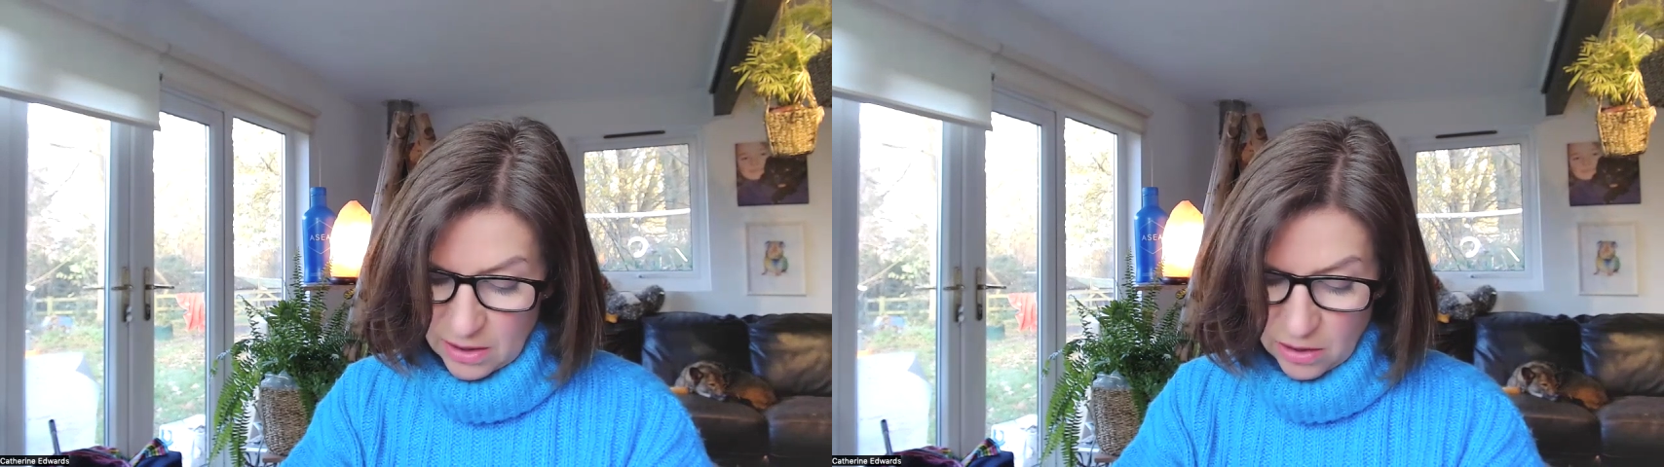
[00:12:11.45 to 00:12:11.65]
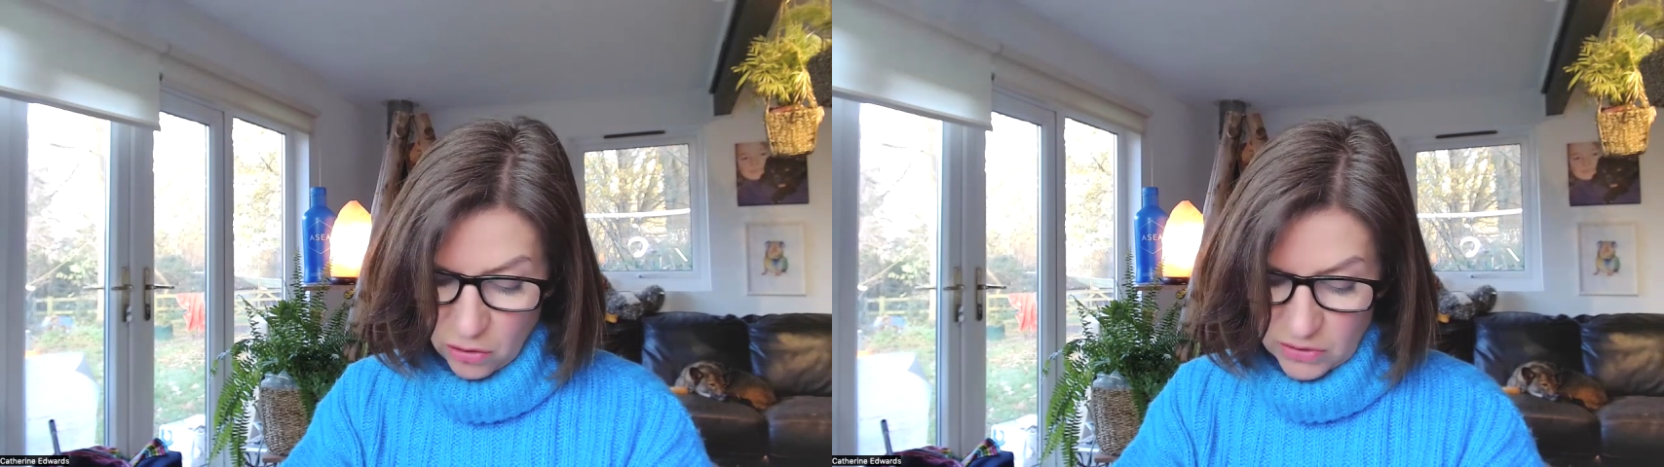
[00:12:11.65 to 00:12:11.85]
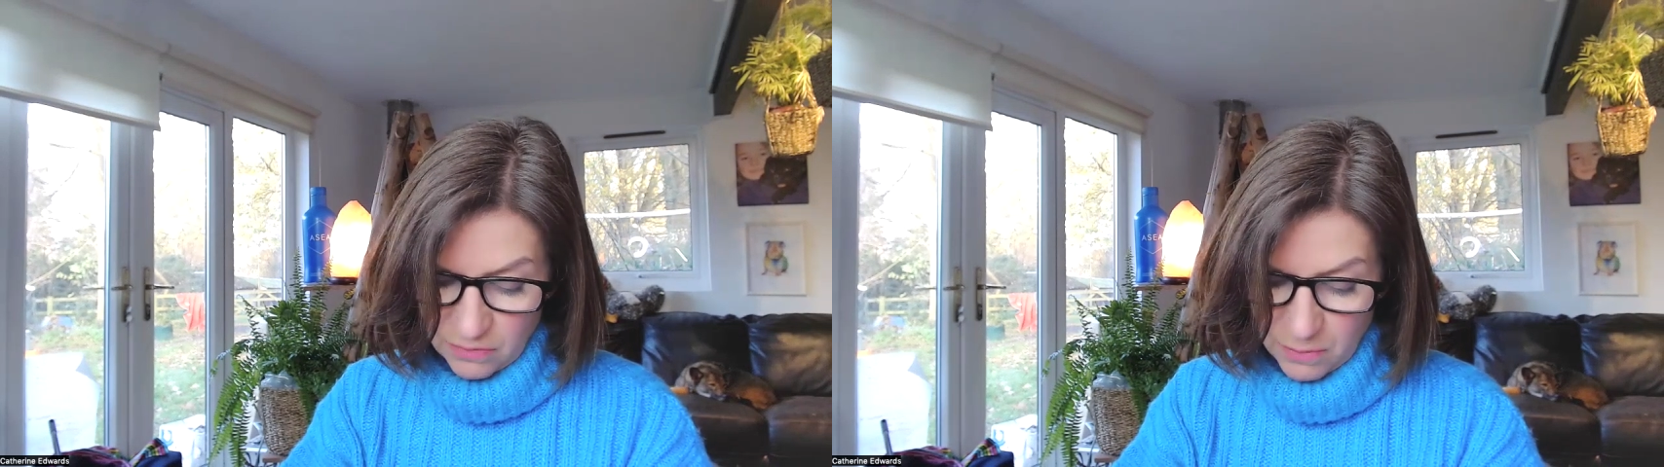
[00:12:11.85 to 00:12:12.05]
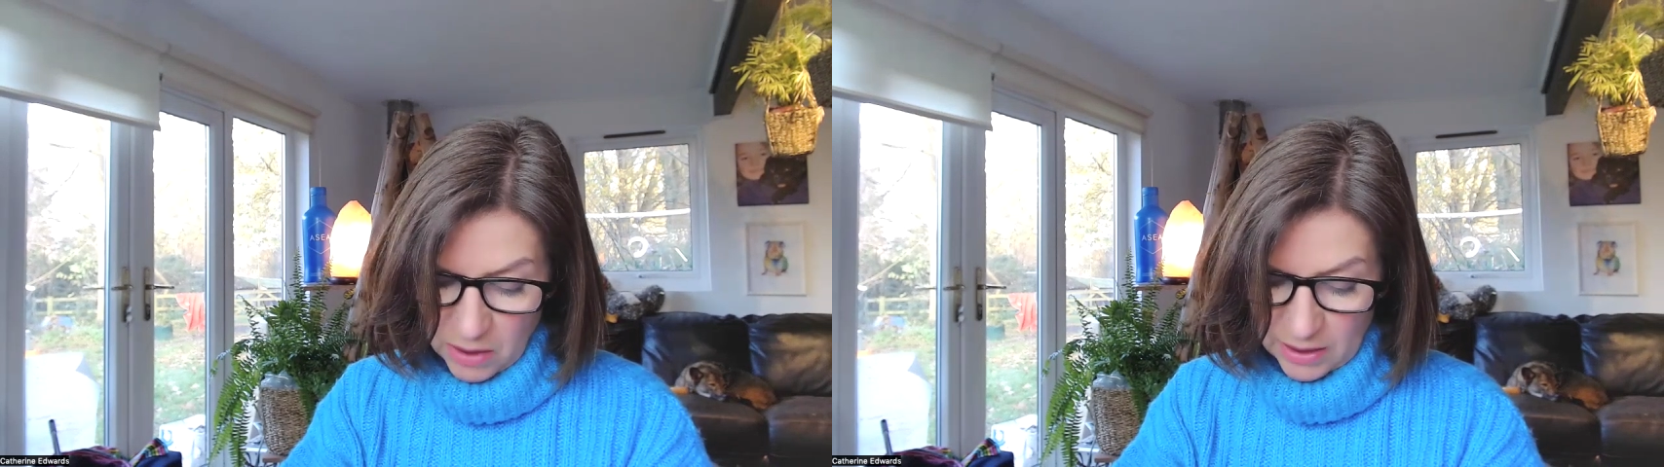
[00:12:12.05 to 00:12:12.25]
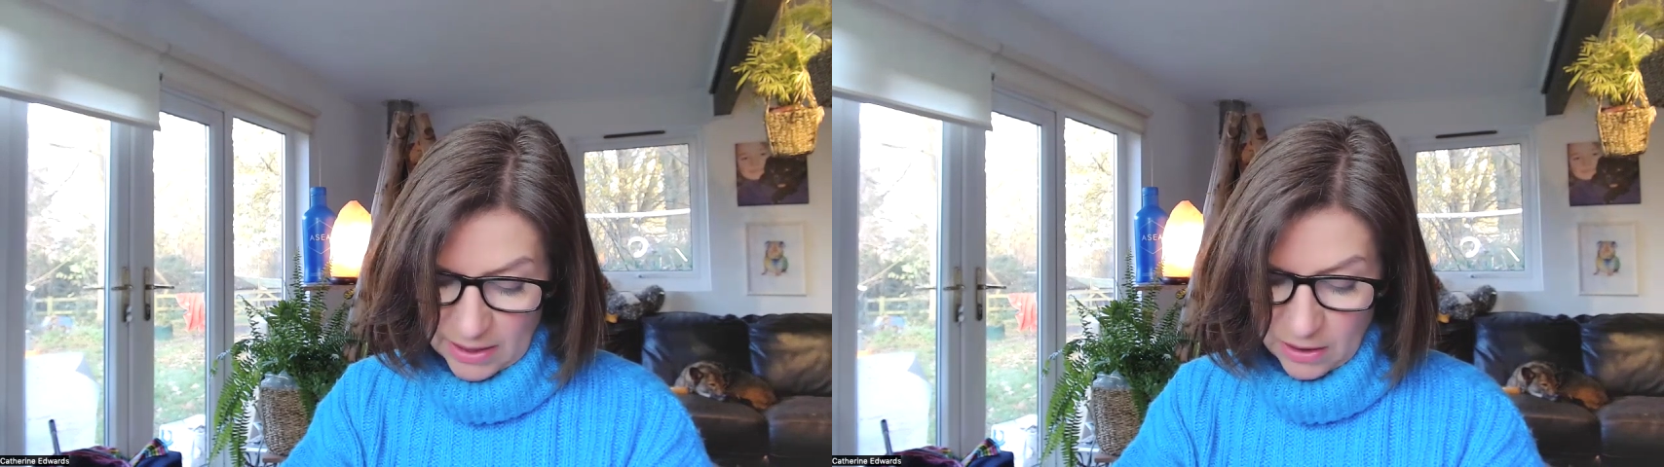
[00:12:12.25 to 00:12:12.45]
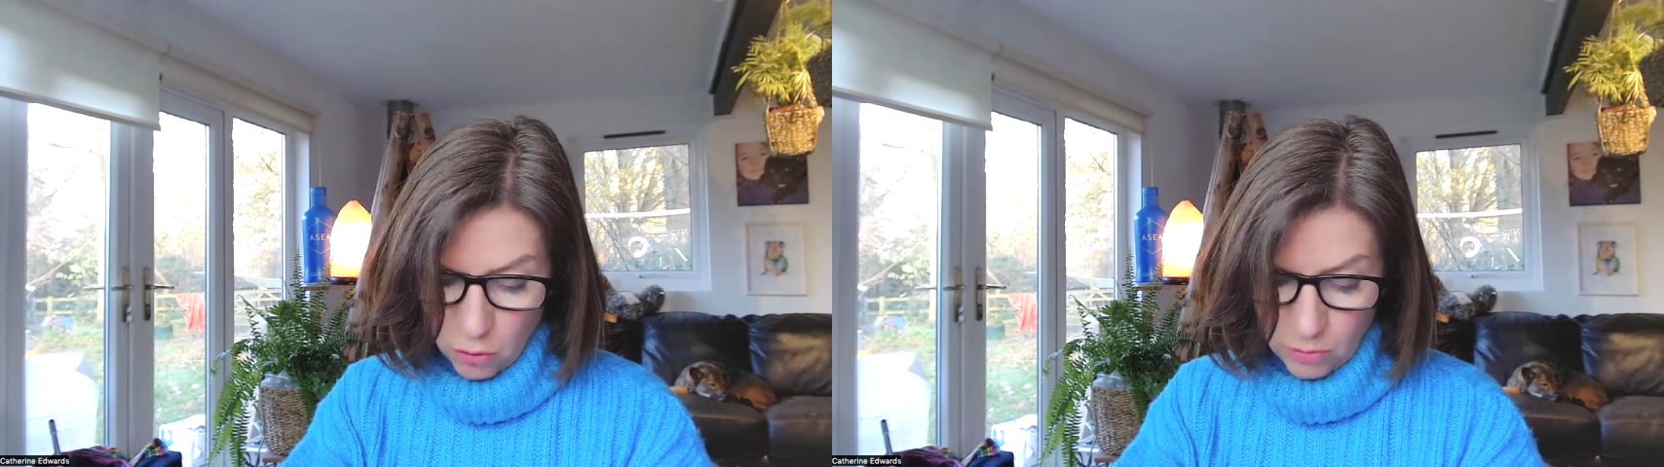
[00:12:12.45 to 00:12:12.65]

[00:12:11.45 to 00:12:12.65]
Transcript: lots of money or